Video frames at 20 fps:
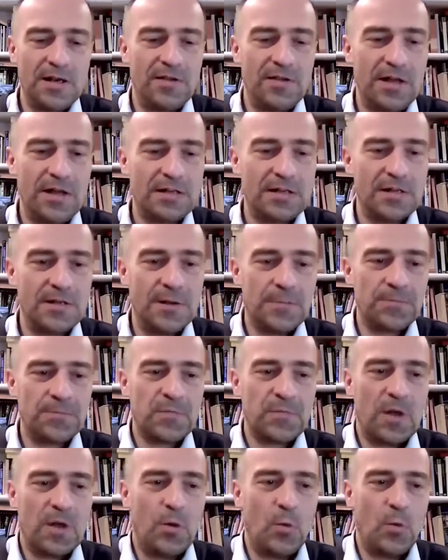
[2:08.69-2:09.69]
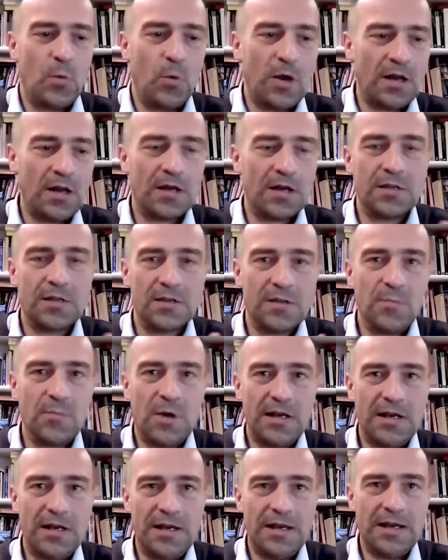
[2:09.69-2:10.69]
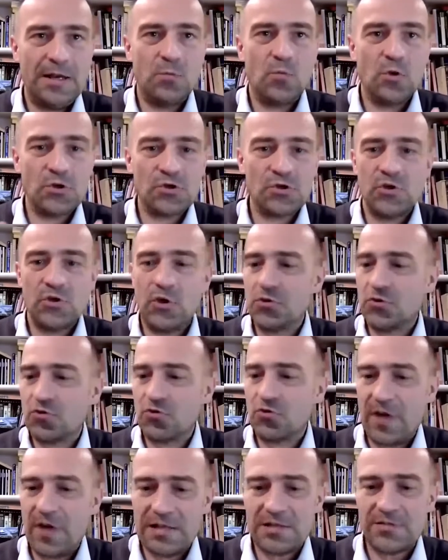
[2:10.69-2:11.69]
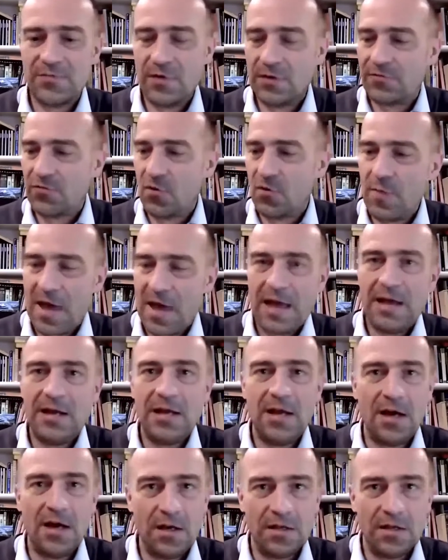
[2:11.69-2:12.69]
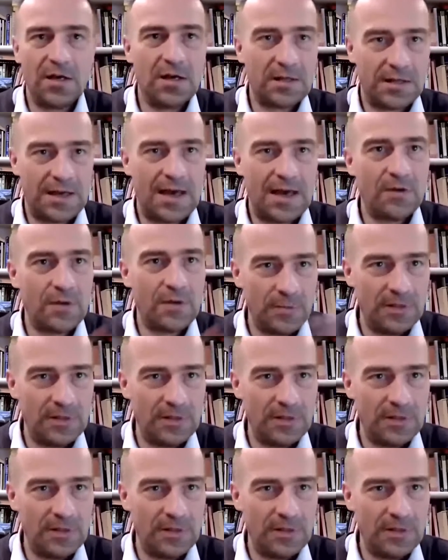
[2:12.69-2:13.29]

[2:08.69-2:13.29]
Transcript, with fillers: that when I got the money, it was not transferred from any other account.